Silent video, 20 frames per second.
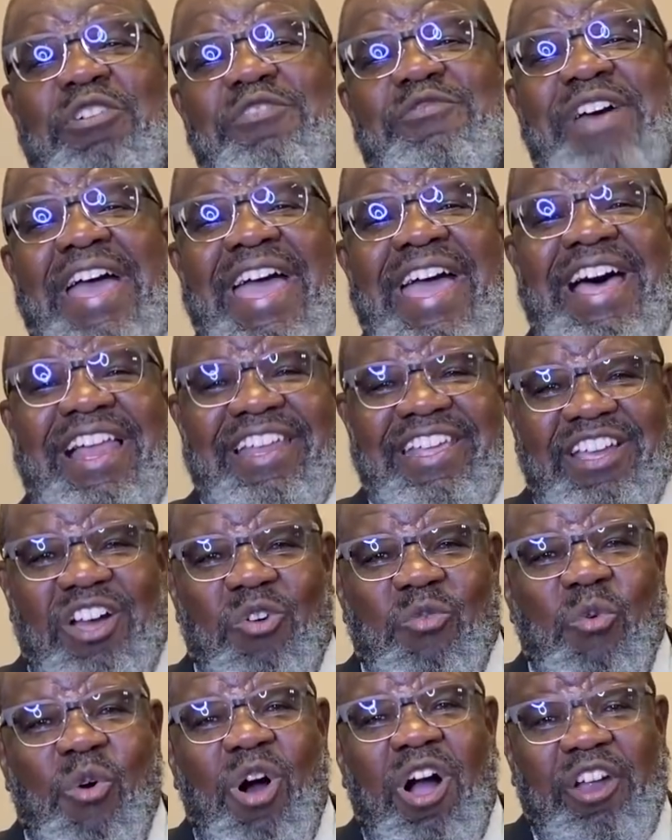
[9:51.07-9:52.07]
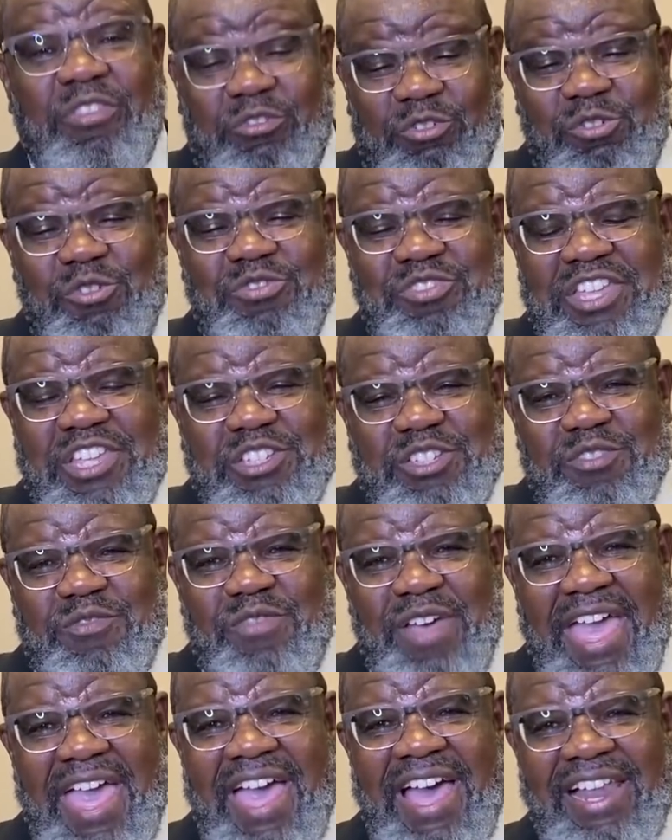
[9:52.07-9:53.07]
a valley or walk through this
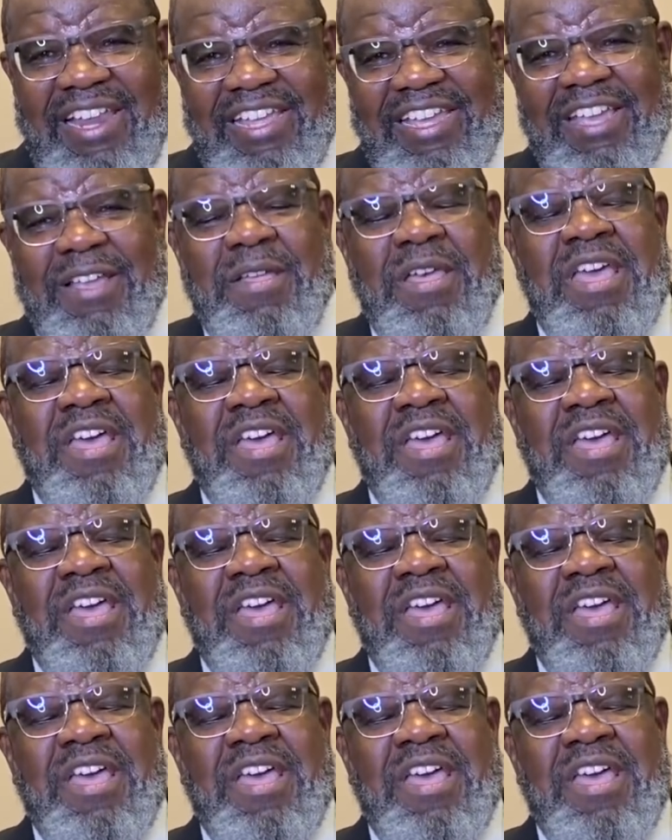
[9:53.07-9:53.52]
valley